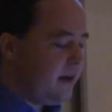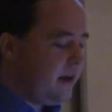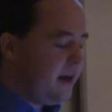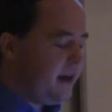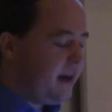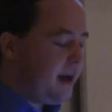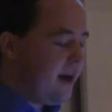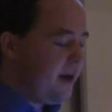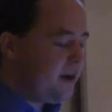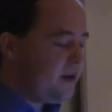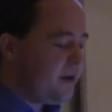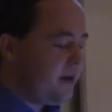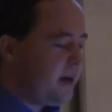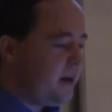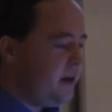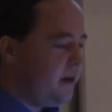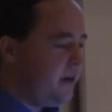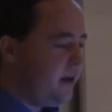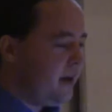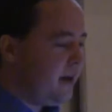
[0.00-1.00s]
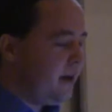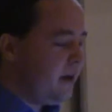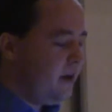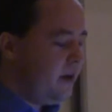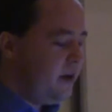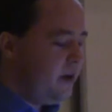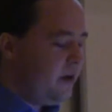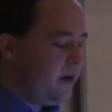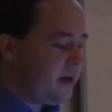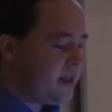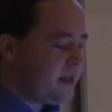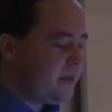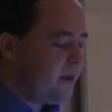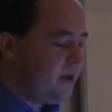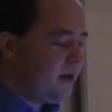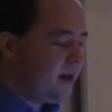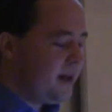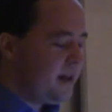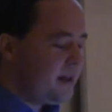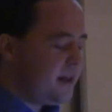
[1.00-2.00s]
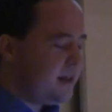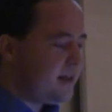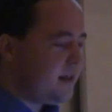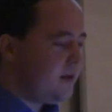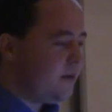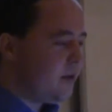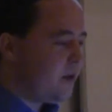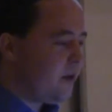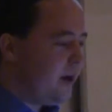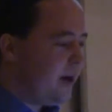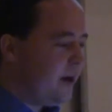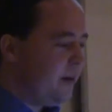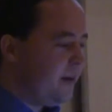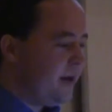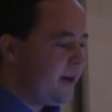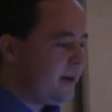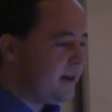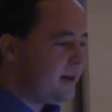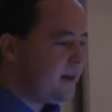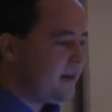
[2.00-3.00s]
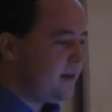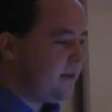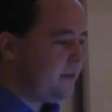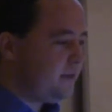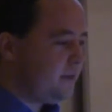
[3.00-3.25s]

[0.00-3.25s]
encountering new experiences and requirements.